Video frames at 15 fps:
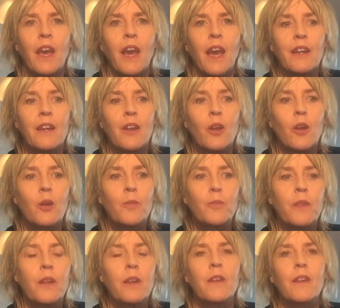I hope
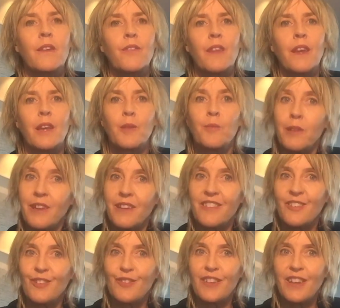that if there can be a
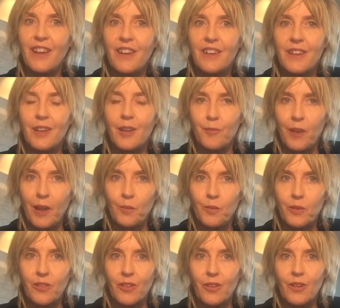silver lining about
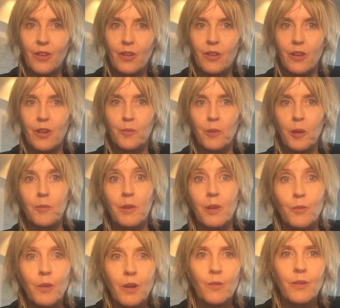what's going on at the moment,
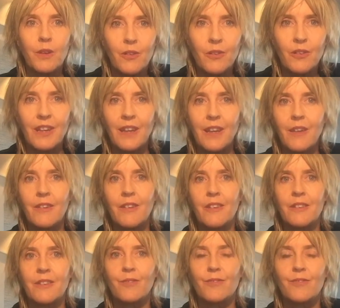and while we're all here
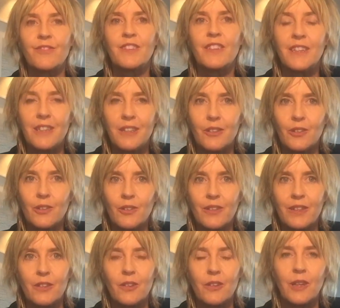on video
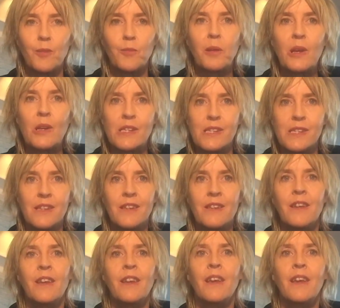and not in person,